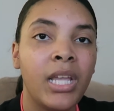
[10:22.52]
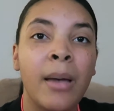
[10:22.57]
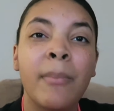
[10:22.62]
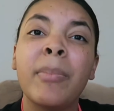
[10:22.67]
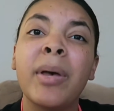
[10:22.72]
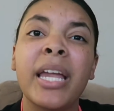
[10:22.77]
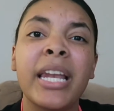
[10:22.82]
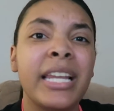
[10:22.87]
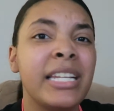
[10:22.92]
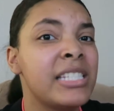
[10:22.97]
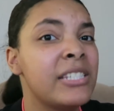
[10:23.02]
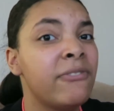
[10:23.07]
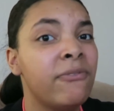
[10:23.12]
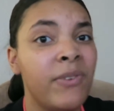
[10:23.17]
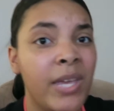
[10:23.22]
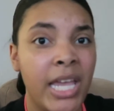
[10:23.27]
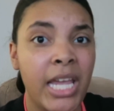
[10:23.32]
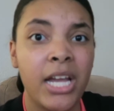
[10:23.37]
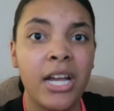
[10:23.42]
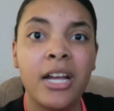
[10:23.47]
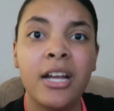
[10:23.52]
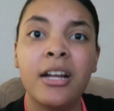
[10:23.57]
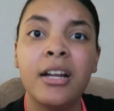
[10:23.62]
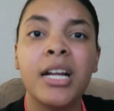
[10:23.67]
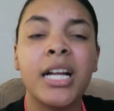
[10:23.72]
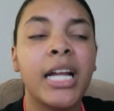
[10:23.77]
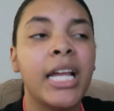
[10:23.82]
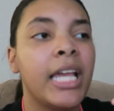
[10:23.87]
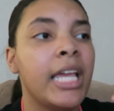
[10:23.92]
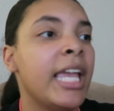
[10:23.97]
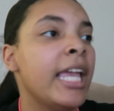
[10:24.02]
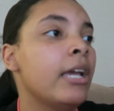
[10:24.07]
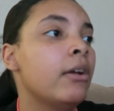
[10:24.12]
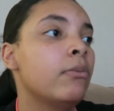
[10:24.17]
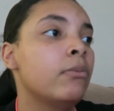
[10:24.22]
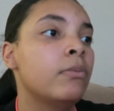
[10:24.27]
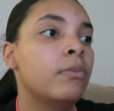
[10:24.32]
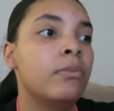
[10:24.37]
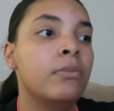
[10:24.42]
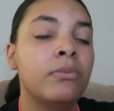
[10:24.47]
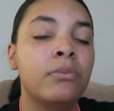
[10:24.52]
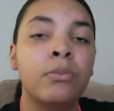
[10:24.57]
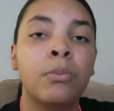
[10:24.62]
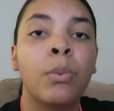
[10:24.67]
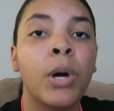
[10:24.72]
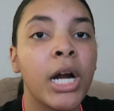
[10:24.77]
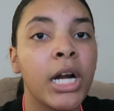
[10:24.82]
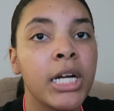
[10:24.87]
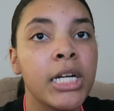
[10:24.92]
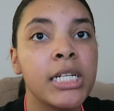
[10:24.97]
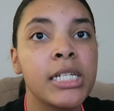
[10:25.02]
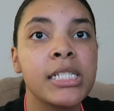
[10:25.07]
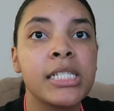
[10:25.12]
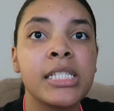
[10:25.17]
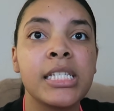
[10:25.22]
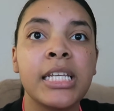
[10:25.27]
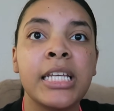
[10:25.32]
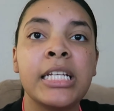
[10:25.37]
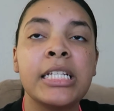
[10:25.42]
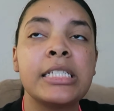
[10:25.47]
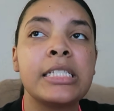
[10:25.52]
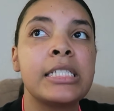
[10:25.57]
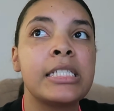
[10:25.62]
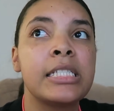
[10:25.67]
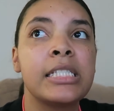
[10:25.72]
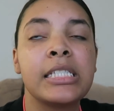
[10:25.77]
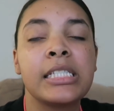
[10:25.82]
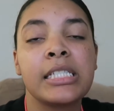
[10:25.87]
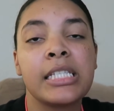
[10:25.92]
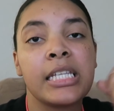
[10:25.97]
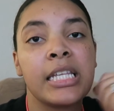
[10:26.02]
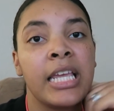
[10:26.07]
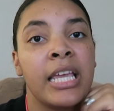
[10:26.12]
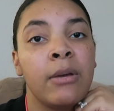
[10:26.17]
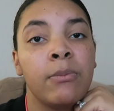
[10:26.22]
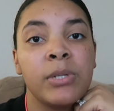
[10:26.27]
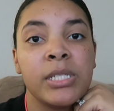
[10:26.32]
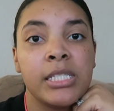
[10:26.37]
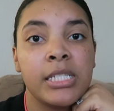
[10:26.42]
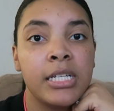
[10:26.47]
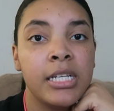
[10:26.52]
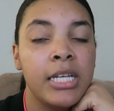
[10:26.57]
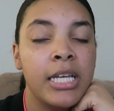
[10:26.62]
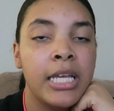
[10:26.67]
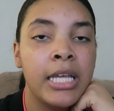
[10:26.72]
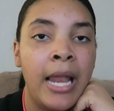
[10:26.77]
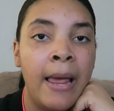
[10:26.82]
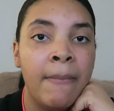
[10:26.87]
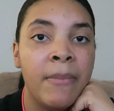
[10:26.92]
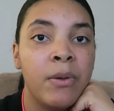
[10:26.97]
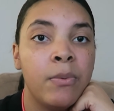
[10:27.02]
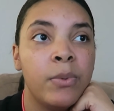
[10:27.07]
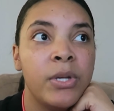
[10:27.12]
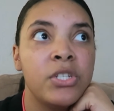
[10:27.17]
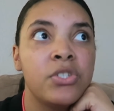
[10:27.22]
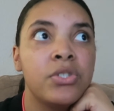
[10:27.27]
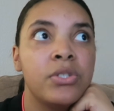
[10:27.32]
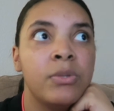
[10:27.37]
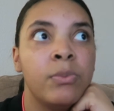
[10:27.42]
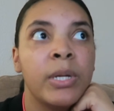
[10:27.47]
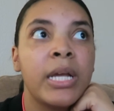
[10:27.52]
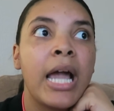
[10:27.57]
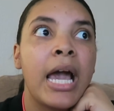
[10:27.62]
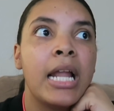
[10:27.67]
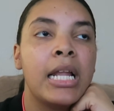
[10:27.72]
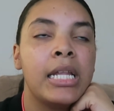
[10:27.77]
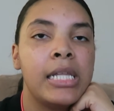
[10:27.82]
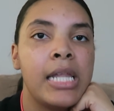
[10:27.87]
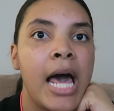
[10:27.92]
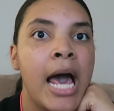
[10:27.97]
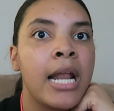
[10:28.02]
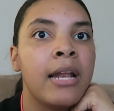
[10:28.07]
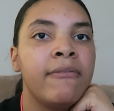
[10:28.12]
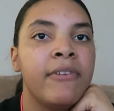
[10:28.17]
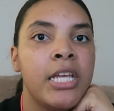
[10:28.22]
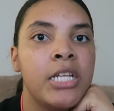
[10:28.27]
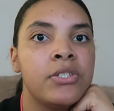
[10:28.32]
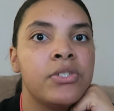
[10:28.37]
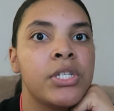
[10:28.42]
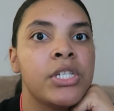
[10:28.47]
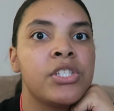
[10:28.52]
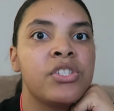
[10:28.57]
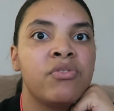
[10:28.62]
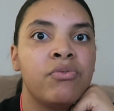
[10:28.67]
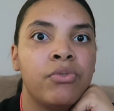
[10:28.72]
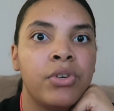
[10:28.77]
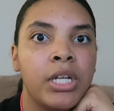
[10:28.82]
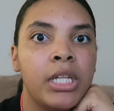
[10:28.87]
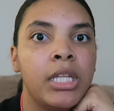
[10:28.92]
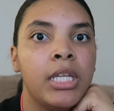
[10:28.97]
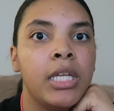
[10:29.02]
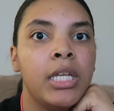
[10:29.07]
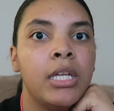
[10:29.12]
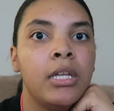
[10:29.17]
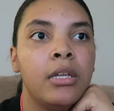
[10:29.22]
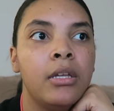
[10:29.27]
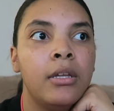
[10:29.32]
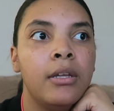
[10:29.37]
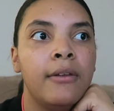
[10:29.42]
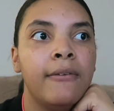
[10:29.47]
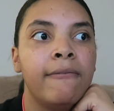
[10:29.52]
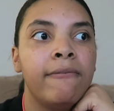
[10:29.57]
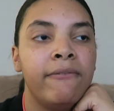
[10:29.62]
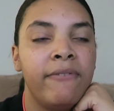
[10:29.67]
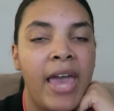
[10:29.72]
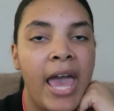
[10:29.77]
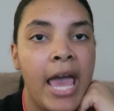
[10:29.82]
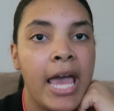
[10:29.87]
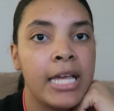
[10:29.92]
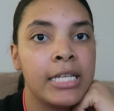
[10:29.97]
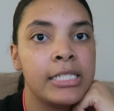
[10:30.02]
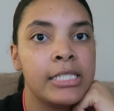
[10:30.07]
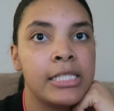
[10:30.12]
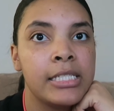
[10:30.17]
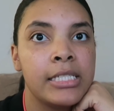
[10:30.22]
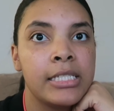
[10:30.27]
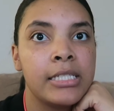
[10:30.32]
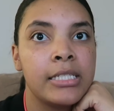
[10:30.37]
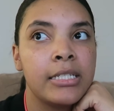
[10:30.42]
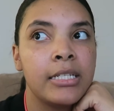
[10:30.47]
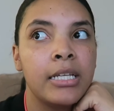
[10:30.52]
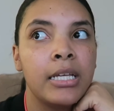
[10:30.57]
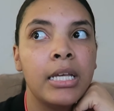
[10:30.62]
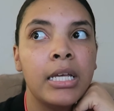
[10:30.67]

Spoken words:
but it's fair, it worked, it was good. I mean, we got a lot of interest really fast.